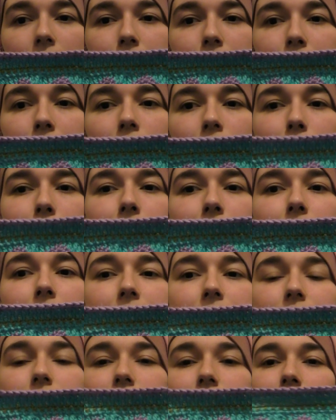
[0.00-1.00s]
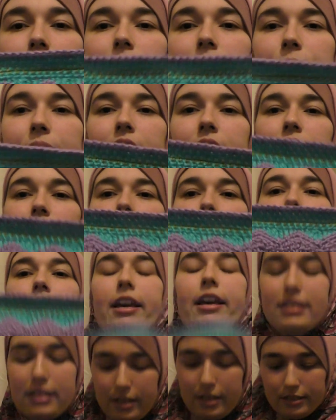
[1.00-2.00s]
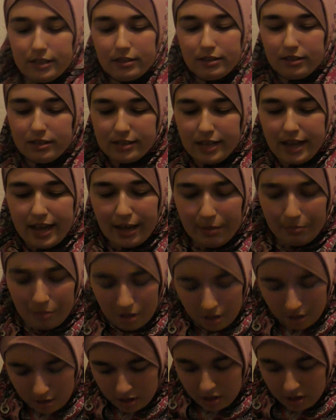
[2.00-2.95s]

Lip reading: purple where the green would have been otherwise, and I did the same